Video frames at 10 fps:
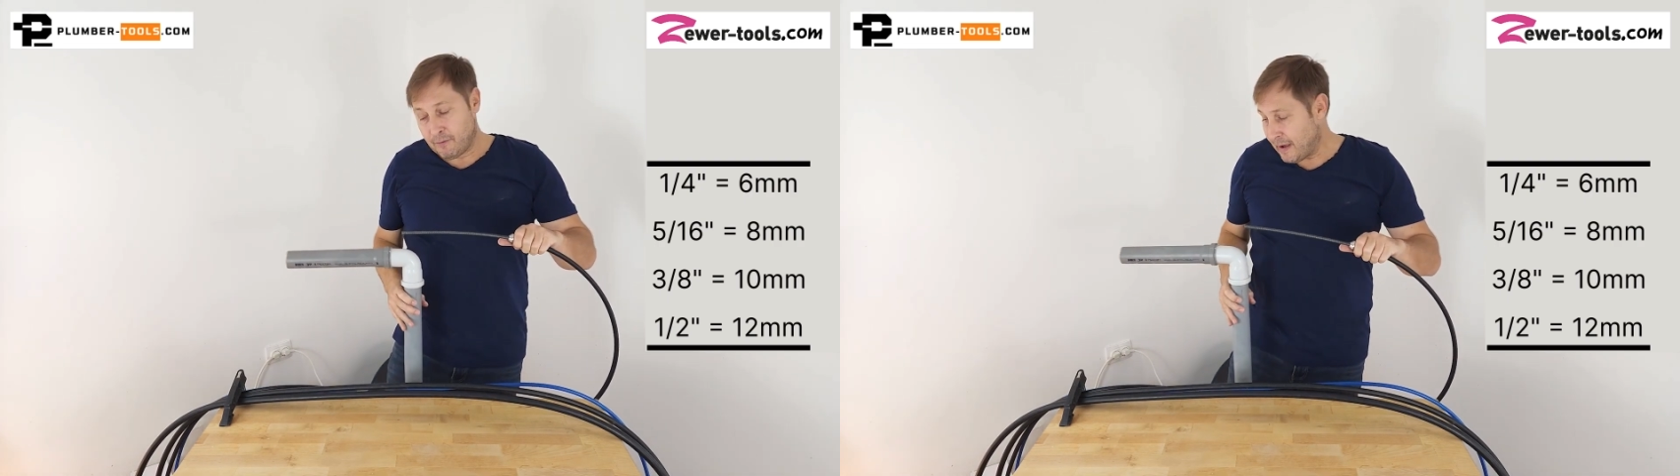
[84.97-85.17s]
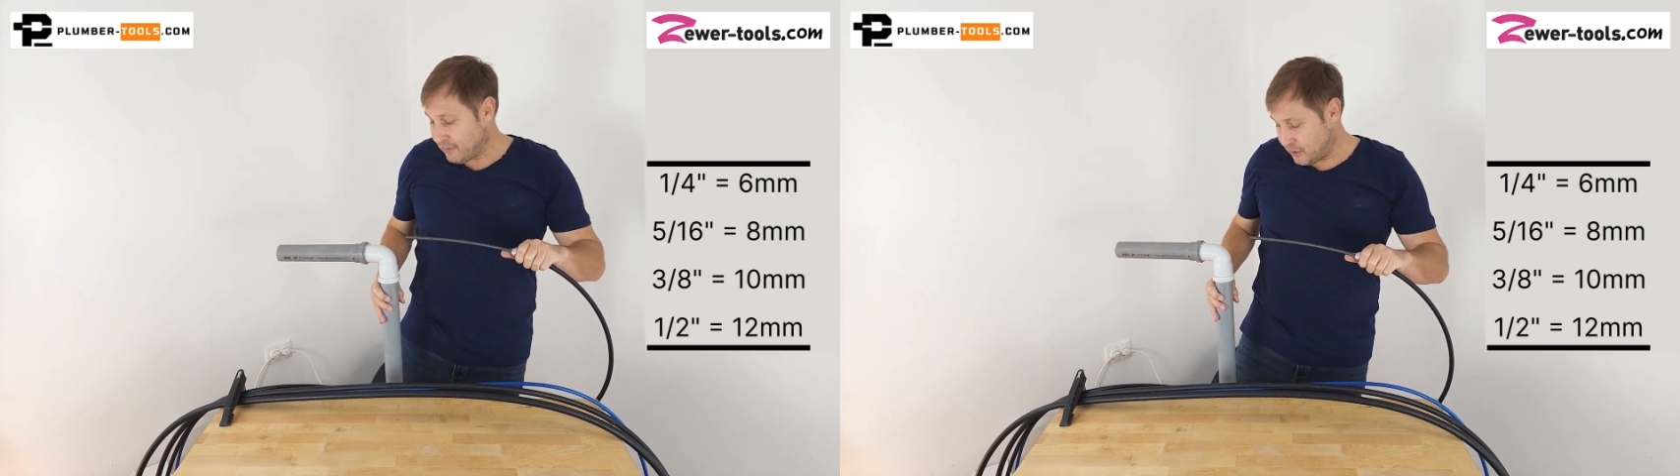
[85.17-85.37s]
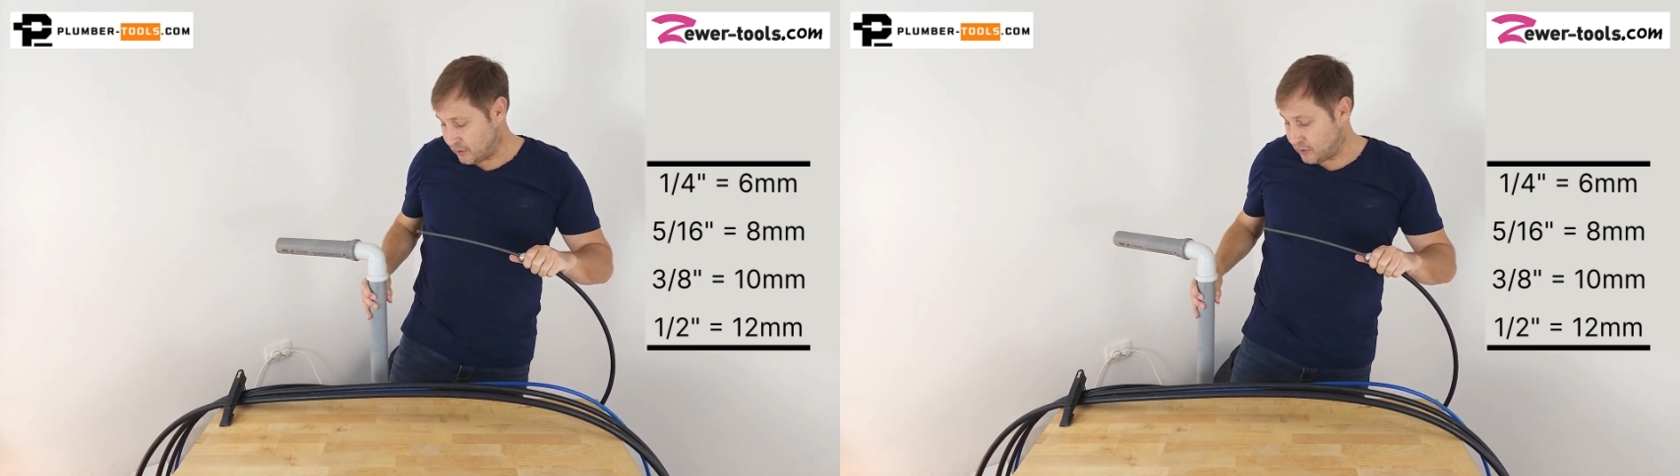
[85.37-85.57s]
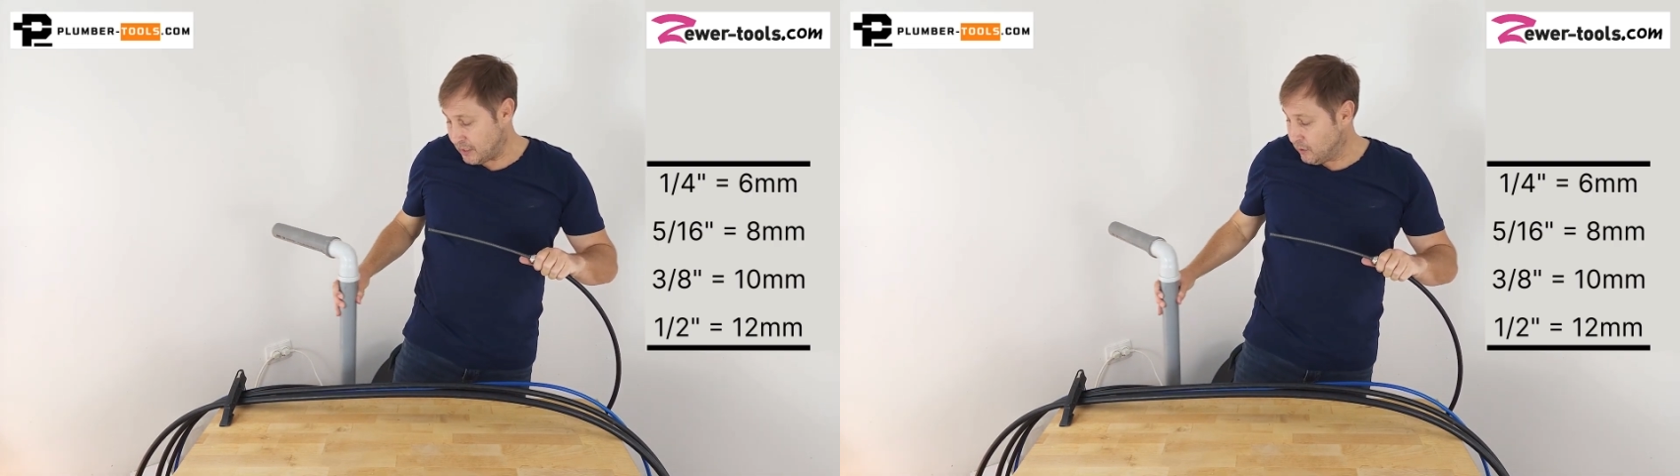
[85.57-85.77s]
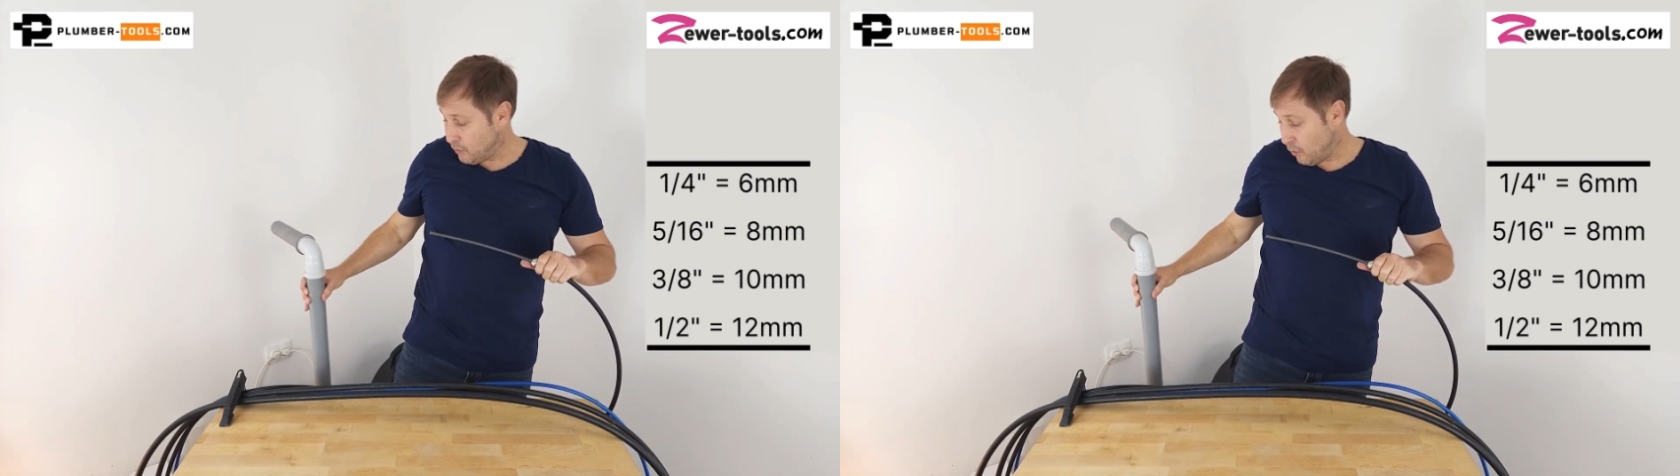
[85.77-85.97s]

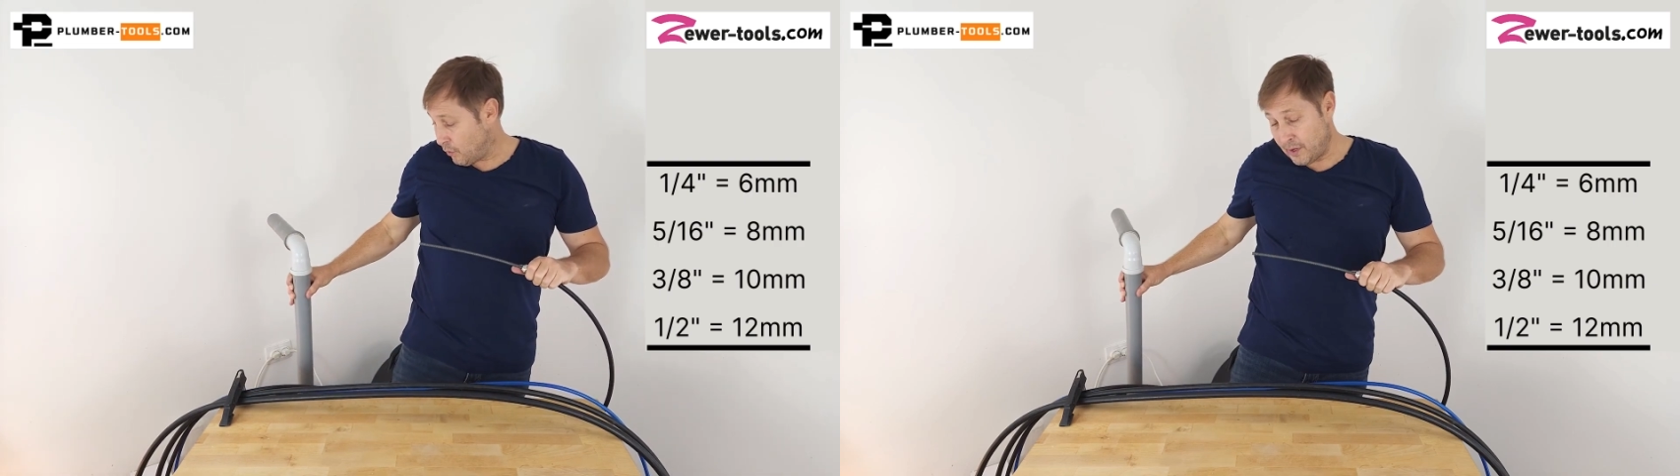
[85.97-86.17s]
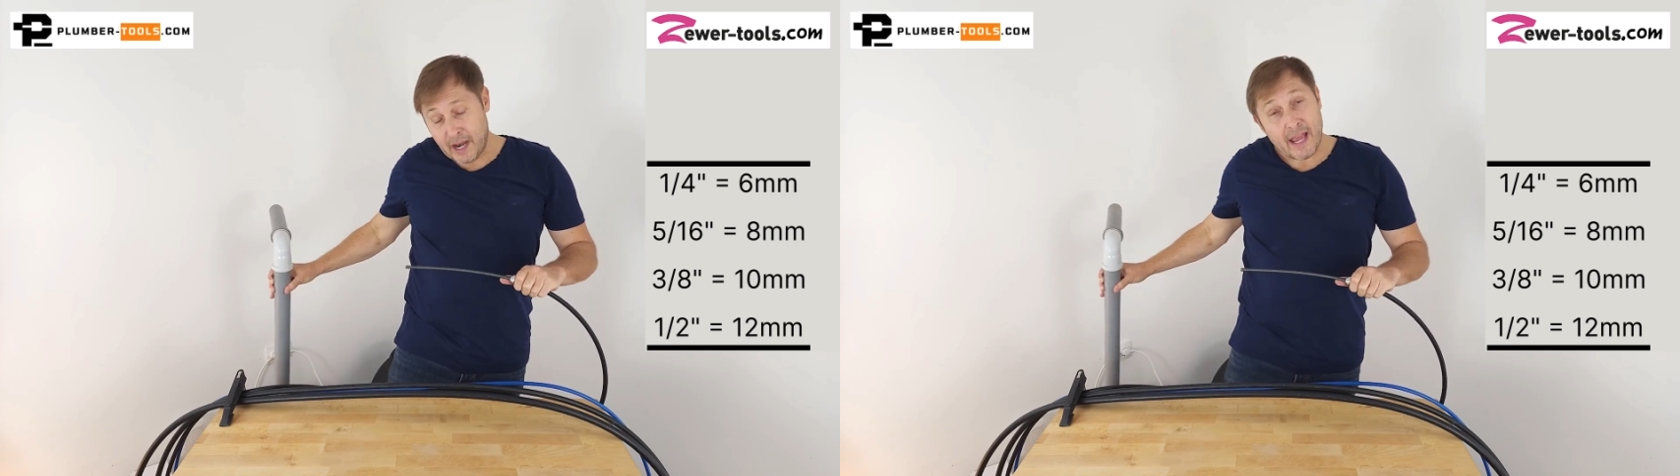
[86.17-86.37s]
5/16 or an